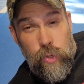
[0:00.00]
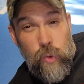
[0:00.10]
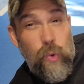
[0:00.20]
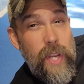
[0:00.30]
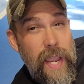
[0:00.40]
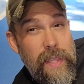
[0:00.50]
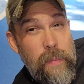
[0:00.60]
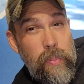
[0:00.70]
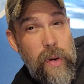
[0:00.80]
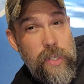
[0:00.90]
create the
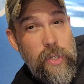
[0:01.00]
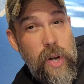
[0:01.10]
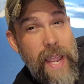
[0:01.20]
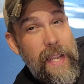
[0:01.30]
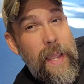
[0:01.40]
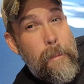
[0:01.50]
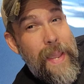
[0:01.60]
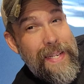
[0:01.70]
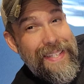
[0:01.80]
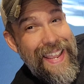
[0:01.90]
pressure and can
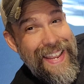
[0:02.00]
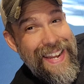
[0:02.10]
maintain